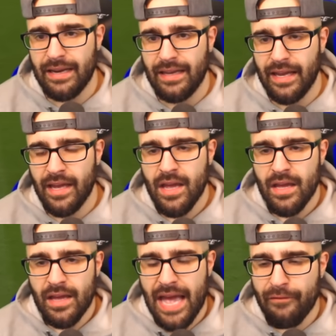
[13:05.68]
man. Like
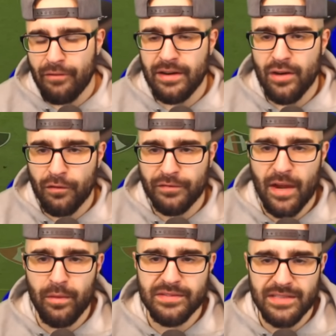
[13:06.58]
every nerf
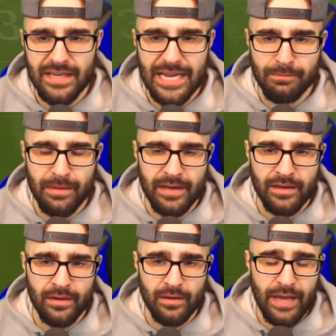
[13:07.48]
that we've seen has
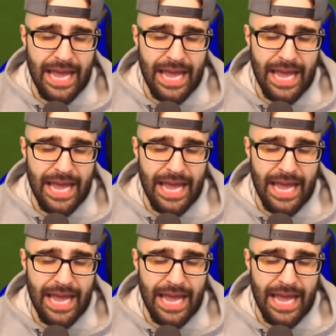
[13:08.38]
been